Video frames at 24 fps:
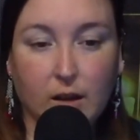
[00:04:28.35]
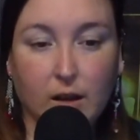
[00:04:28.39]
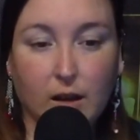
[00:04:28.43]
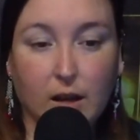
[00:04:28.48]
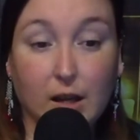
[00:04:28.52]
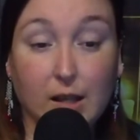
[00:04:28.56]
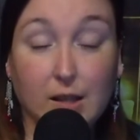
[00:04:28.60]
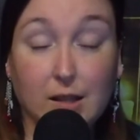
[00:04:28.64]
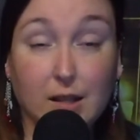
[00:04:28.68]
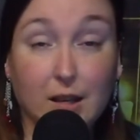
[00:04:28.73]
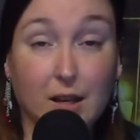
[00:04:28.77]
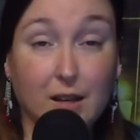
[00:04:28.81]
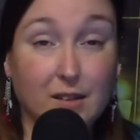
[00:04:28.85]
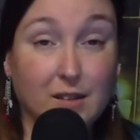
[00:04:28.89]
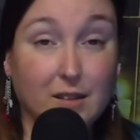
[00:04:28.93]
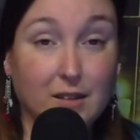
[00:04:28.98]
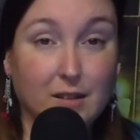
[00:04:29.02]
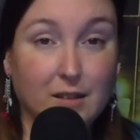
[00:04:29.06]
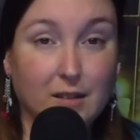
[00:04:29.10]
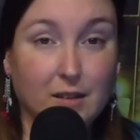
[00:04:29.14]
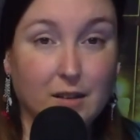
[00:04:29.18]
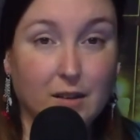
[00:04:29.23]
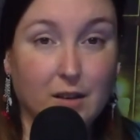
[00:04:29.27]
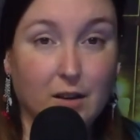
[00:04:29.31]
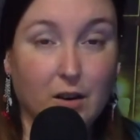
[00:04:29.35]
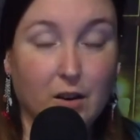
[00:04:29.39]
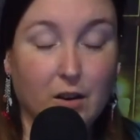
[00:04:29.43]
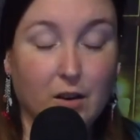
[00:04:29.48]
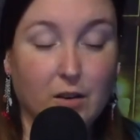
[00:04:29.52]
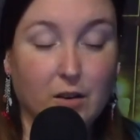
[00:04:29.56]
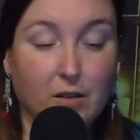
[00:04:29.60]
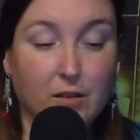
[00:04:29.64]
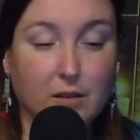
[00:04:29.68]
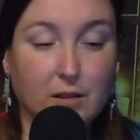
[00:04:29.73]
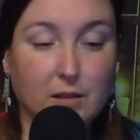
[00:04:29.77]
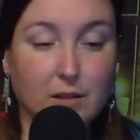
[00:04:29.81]
And then, on
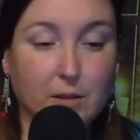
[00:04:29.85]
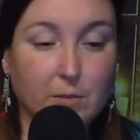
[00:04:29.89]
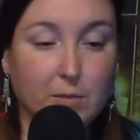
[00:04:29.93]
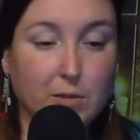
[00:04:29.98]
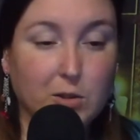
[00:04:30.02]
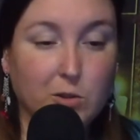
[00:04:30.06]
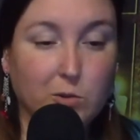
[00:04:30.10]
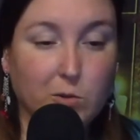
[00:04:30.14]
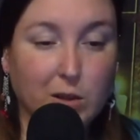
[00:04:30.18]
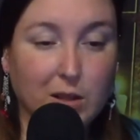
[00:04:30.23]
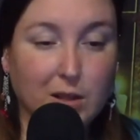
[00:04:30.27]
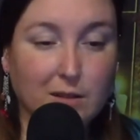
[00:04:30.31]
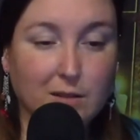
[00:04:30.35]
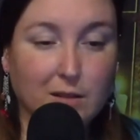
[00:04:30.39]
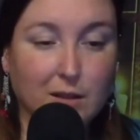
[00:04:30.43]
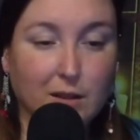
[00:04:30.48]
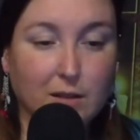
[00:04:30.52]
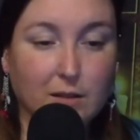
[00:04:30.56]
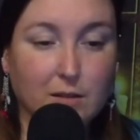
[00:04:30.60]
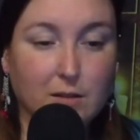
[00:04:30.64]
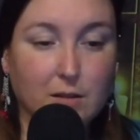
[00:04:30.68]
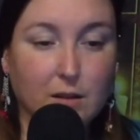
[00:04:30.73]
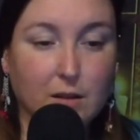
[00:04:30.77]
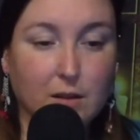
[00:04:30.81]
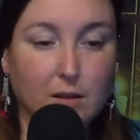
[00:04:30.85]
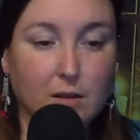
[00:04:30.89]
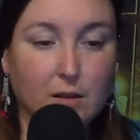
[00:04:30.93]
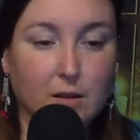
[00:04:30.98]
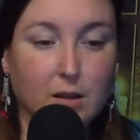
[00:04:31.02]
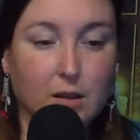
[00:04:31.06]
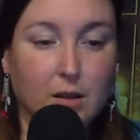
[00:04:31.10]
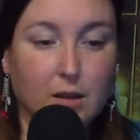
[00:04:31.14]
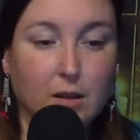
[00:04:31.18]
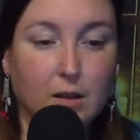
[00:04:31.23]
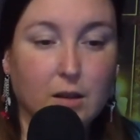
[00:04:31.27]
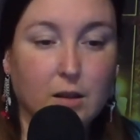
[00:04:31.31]
December 26th,
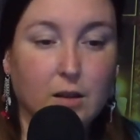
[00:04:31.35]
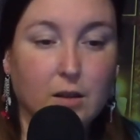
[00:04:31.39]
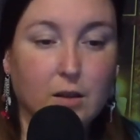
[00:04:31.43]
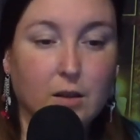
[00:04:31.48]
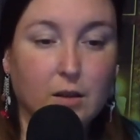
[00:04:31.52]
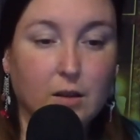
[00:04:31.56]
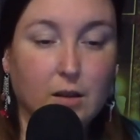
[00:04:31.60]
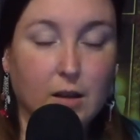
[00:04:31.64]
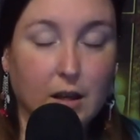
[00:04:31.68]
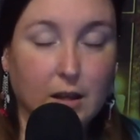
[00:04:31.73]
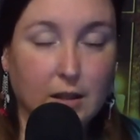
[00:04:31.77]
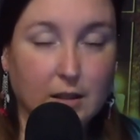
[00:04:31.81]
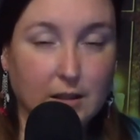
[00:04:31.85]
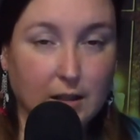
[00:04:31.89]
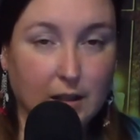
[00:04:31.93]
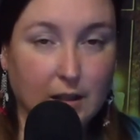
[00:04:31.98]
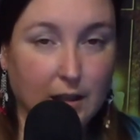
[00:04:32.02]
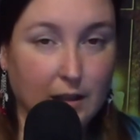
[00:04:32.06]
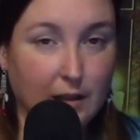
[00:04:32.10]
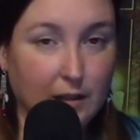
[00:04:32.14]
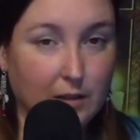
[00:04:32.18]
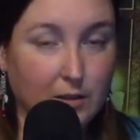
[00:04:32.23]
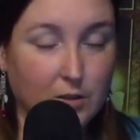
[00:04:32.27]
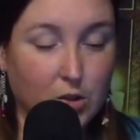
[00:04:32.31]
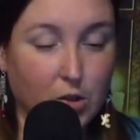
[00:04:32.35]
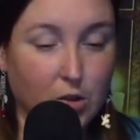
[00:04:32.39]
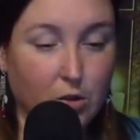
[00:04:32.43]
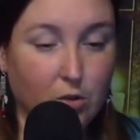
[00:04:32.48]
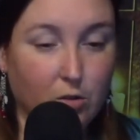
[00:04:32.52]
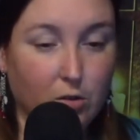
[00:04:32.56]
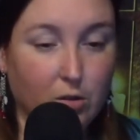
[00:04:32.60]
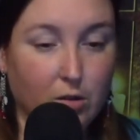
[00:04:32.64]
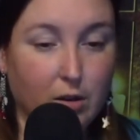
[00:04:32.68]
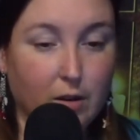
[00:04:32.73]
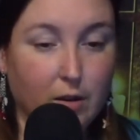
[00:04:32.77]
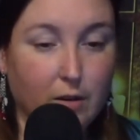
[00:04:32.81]
1982,
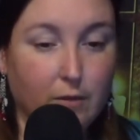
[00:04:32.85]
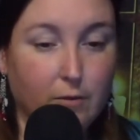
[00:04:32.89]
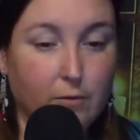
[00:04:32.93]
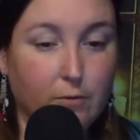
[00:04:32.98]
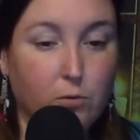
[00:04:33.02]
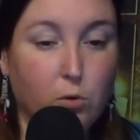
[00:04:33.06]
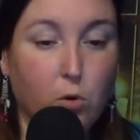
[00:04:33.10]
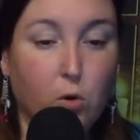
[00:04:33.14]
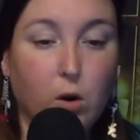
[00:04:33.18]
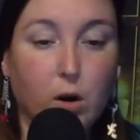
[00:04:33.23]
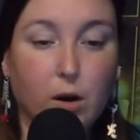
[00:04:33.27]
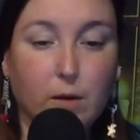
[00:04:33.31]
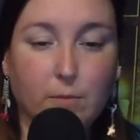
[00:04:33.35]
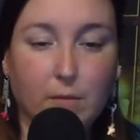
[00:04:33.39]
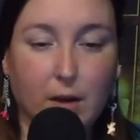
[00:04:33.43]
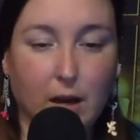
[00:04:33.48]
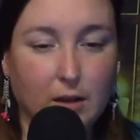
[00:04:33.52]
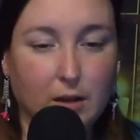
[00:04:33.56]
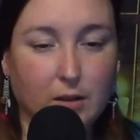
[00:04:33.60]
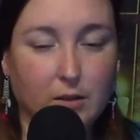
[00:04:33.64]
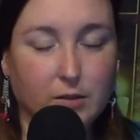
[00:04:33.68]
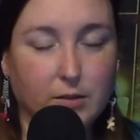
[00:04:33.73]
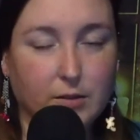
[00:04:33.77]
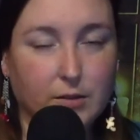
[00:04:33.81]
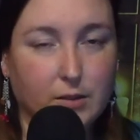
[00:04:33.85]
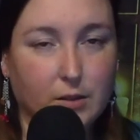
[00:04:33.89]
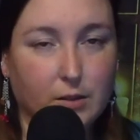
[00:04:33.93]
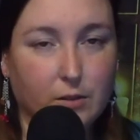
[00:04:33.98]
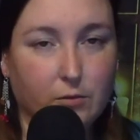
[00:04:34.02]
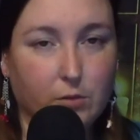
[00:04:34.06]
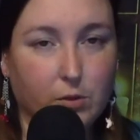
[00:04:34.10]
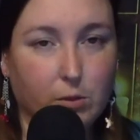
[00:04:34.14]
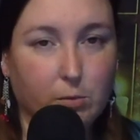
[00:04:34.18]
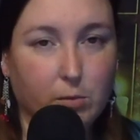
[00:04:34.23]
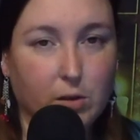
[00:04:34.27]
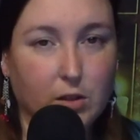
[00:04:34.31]
4 miles
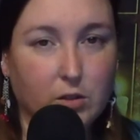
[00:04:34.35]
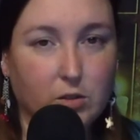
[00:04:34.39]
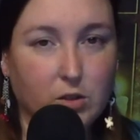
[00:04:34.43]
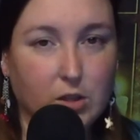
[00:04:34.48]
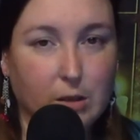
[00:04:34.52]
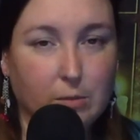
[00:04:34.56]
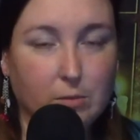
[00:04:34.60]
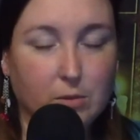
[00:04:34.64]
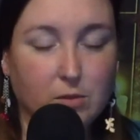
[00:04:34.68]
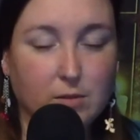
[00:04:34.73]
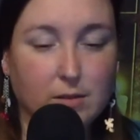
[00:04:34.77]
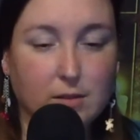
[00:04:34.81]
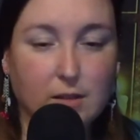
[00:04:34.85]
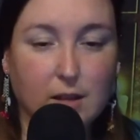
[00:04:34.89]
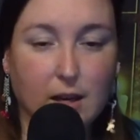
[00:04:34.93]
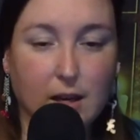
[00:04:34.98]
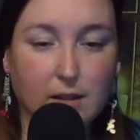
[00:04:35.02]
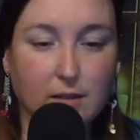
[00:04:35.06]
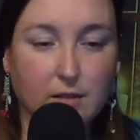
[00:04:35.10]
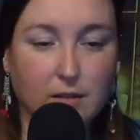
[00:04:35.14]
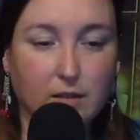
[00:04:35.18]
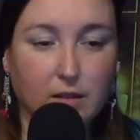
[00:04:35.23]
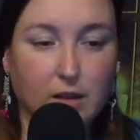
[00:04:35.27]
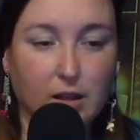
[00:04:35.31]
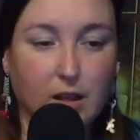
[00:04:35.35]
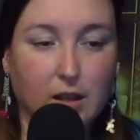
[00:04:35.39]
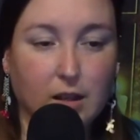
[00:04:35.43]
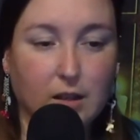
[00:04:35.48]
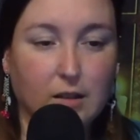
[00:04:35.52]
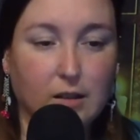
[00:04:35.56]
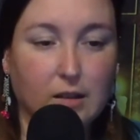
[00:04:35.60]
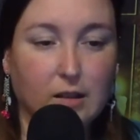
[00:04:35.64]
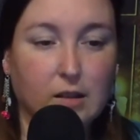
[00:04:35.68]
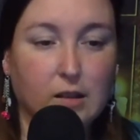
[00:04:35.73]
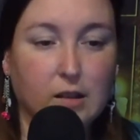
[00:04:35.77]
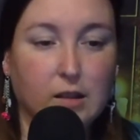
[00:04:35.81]
from where James was last seen,
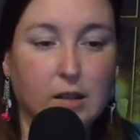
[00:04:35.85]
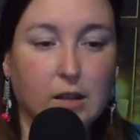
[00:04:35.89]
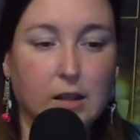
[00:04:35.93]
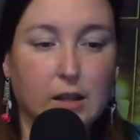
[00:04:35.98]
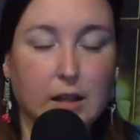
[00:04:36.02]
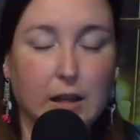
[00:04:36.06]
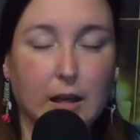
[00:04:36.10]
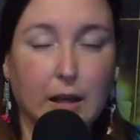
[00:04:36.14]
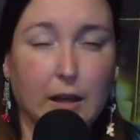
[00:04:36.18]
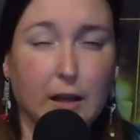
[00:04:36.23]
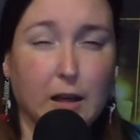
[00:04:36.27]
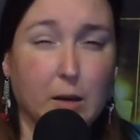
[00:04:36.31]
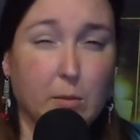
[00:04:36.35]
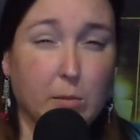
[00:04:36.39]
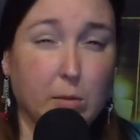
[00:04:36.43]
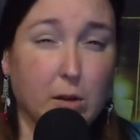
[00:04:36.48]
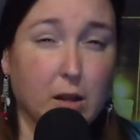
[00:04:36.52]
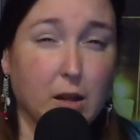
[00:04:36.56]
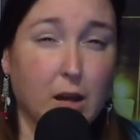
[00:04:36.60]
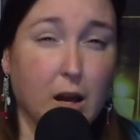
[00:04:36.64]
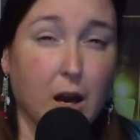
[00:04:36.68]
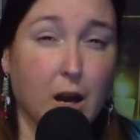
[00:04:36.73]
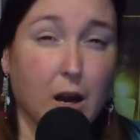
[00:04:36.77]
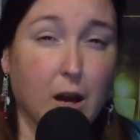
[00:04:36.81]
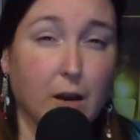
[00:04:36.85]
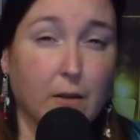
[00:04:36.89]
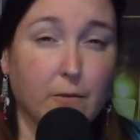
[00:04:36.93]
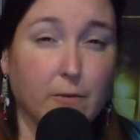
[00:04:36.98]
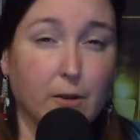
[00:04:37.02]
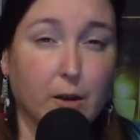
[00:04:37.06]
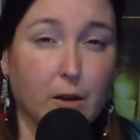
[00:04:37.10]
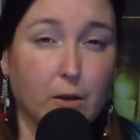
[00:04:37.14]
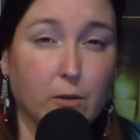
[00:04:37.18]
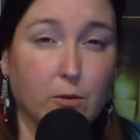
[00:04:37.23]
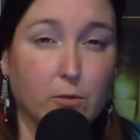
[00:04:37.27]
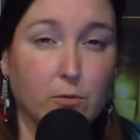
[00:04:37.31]
a couple of
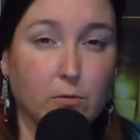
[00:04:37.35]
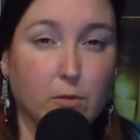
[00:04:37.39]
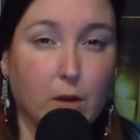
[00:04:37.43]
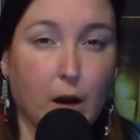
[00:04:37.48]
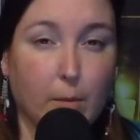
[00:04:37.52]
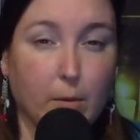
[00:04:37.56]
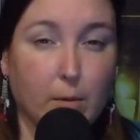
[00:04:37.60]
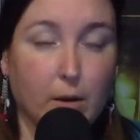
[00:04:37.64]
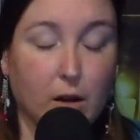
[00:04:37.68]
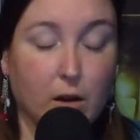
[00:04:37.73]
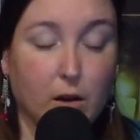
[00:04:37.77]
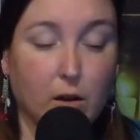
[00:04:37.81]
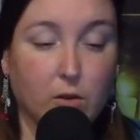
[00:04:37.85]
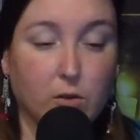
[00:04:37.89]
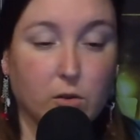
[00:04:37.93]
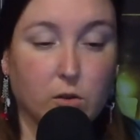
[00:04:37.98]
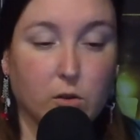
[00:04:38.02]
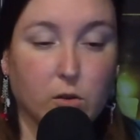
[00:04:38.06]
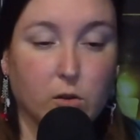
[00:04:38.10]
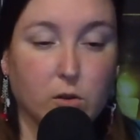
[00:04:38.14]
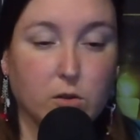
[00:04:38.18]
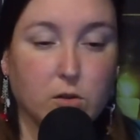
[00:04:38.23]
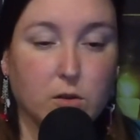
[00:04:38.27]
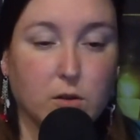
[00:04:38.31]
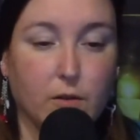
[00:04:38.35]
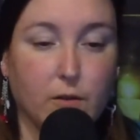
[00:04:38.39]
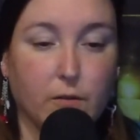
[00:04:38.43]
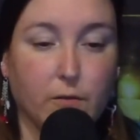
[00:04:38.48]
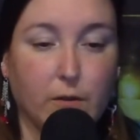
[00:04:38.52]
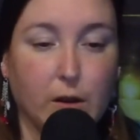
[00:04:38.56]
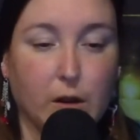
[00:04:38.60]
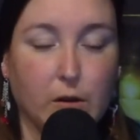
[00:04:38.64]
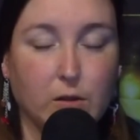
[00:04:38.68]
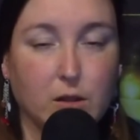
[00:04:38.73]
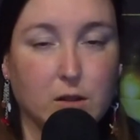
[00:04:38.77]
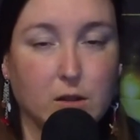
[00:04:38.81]
rabbit hunters
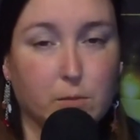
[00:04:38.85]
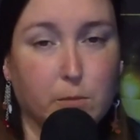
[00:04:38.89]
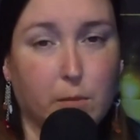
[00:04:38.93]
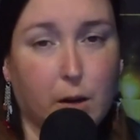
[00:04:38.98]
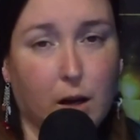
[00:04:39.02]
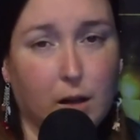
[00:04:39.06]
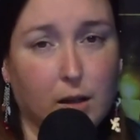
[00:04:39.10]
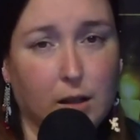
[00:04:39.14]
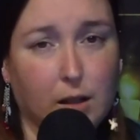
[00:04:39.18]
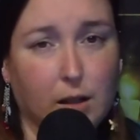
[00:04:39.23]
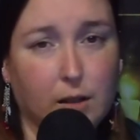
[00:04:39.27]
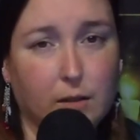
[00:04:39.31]
found his body.